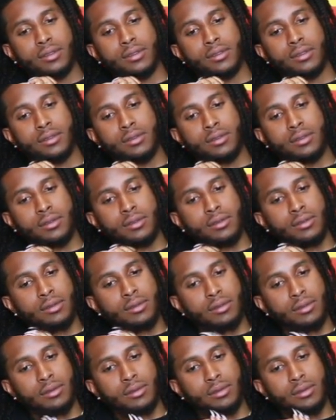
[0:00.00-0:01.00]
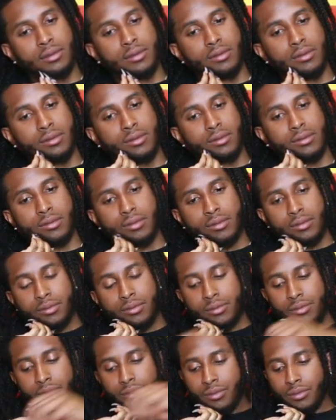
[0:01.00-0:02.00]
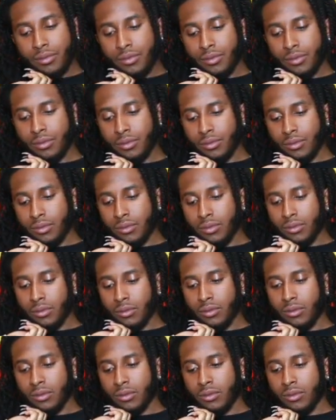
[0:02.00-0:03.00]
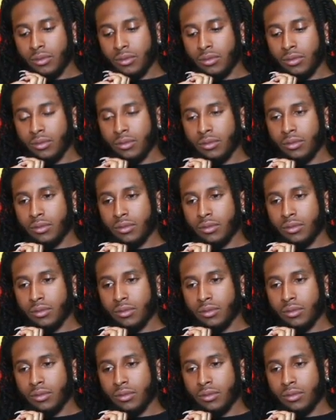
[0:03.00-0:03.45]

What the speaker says: [no speech]